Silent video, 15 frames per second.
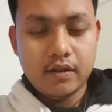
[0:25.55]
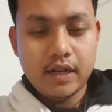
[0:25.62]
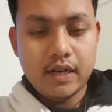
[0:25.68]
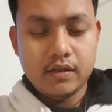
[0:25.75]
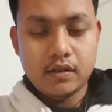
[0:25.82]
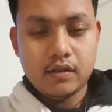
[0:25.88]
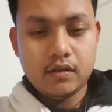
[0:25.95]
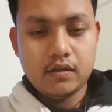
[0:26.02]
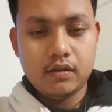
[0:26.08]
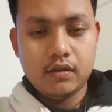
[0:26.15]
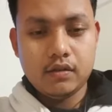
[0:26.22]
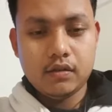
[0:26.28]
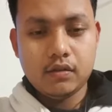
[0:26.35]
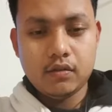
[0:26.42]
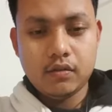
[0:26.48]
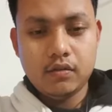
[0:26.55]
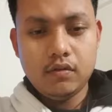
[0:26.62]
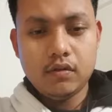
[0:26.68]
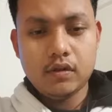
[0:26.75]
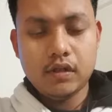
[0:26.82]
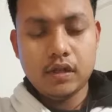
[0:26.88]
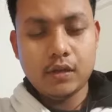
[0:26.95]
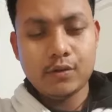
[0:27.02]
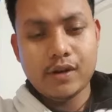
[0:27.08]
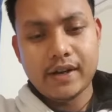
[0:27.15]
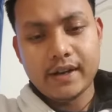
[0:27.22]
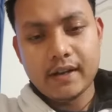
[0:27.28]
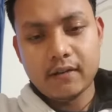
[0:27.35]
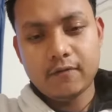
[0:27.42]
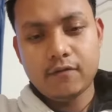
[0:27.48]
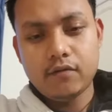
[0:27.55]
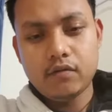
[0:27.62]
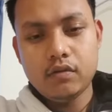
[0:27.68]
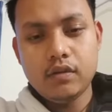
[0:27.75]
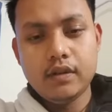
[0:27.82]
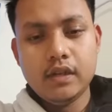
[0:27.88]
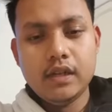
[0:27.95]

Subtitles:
agencies and all. They're quite helpful.